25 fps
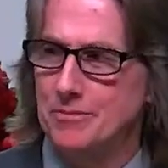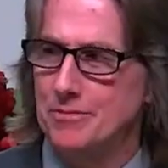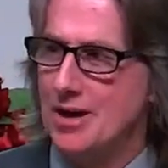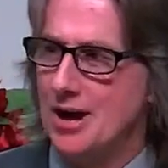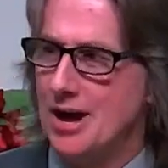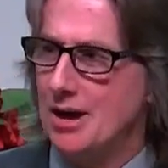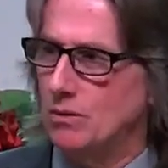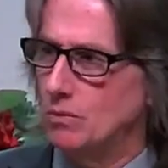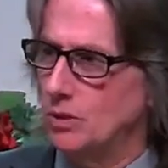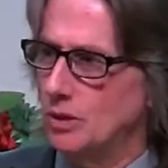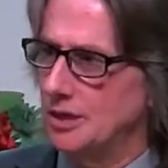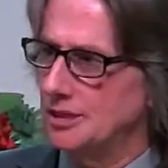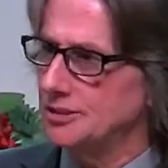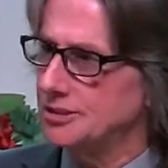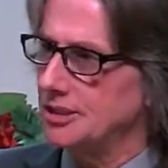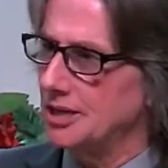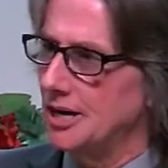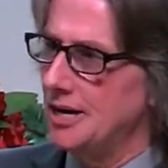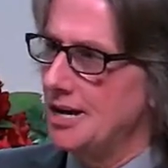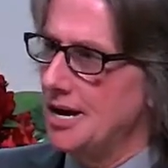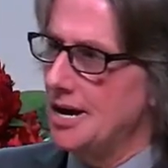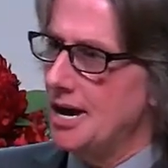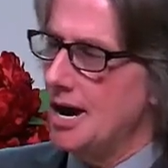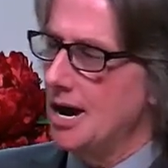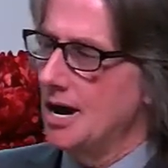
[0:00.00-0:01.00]
that was
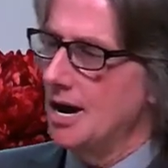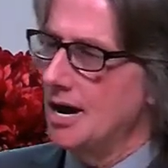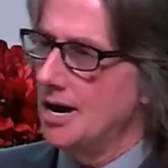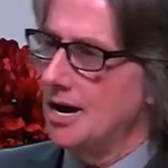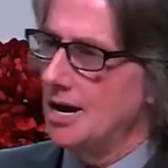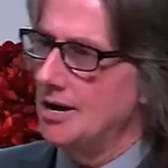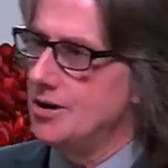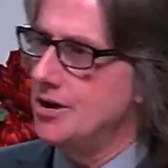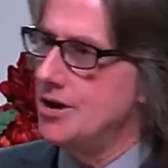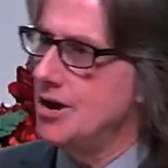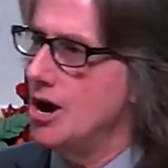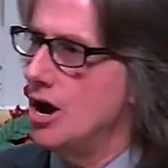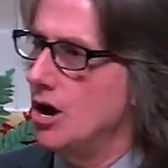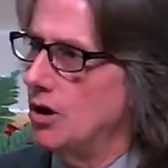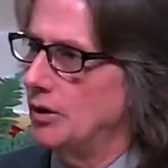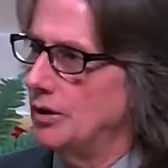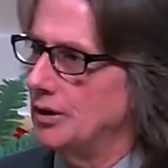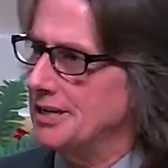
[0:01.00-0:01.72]
uh, uh known.